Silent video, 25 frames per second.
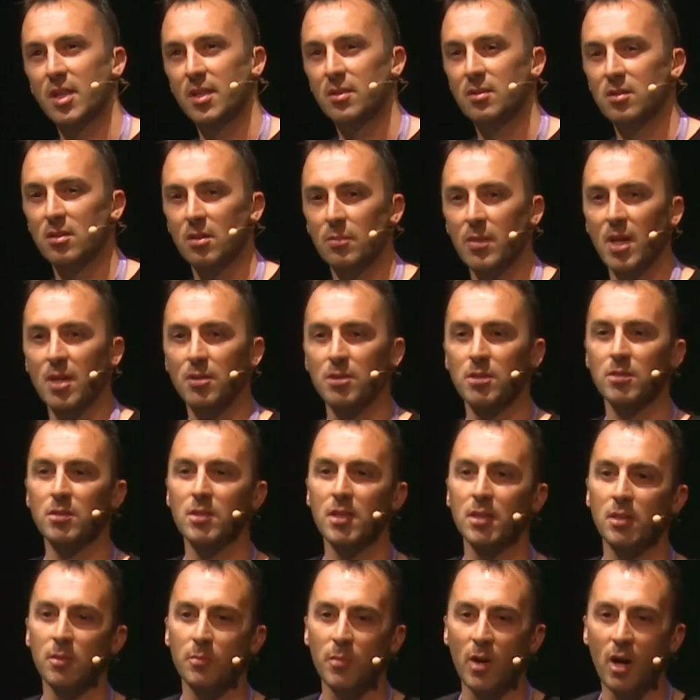centre
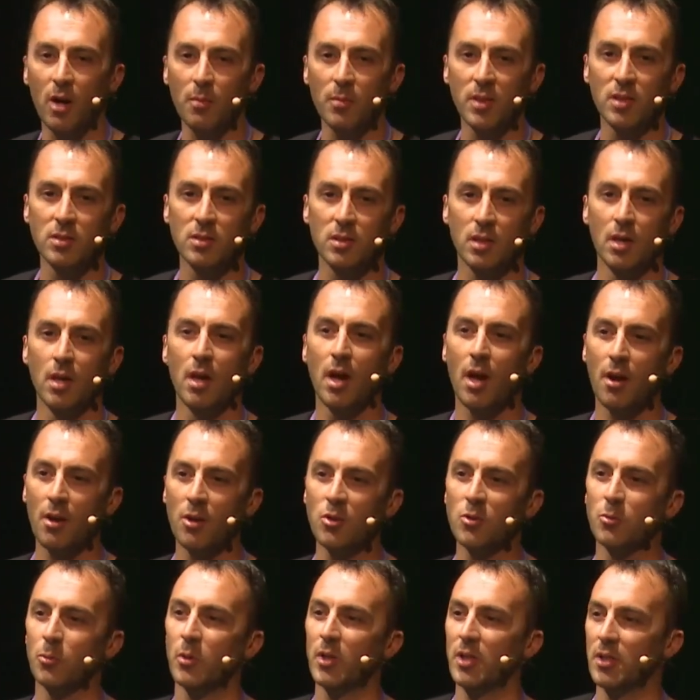emergency department,
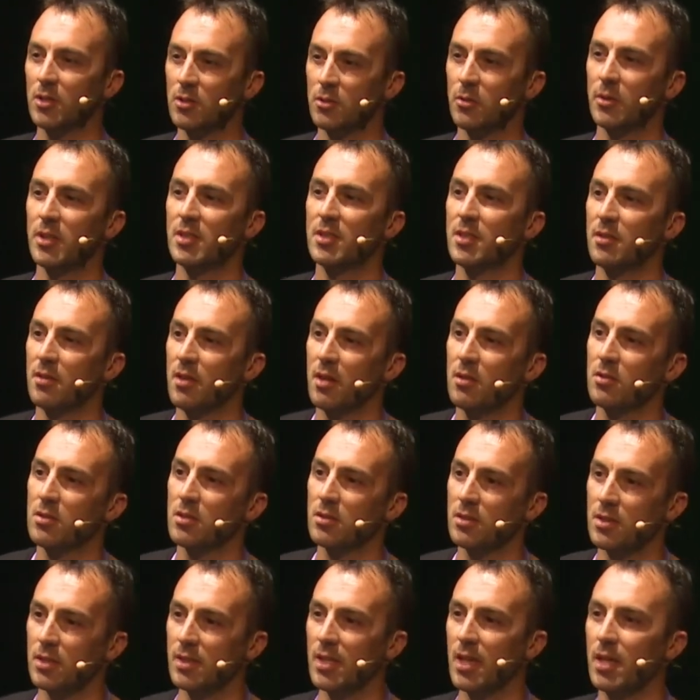around one in twenty
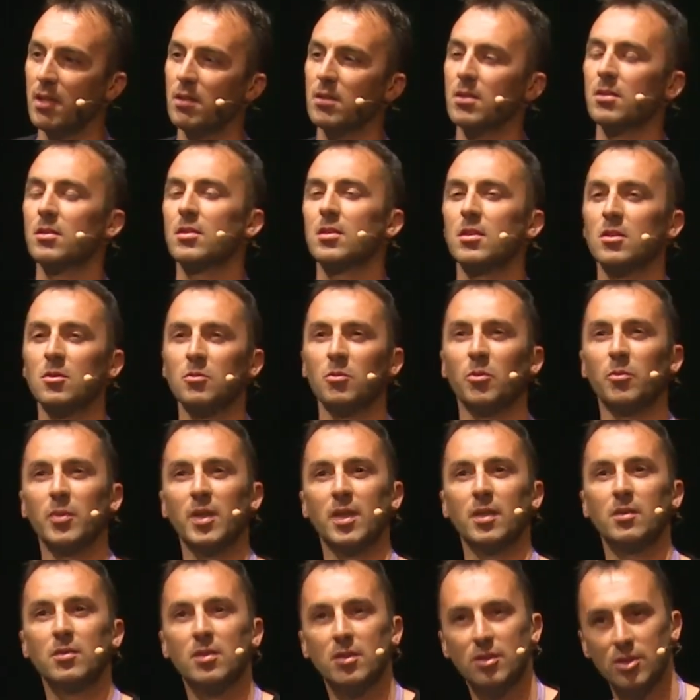thousand attendances will
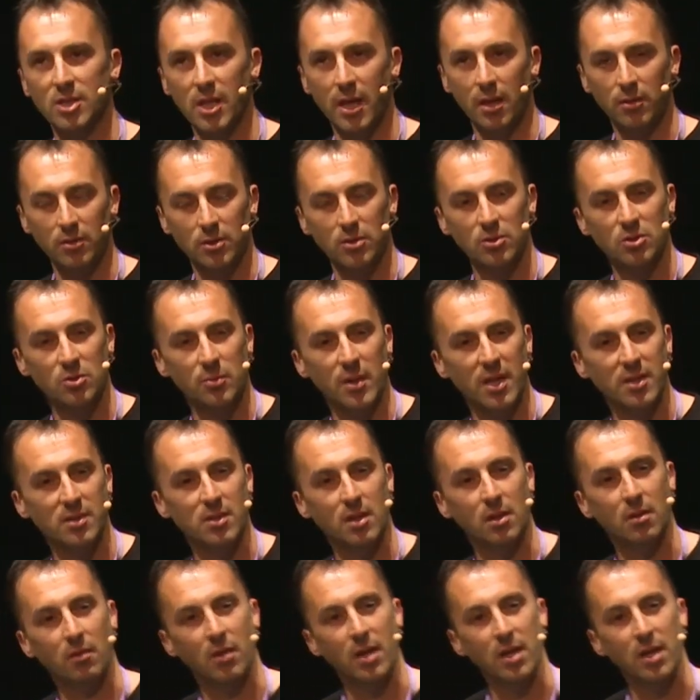be a child in traumatic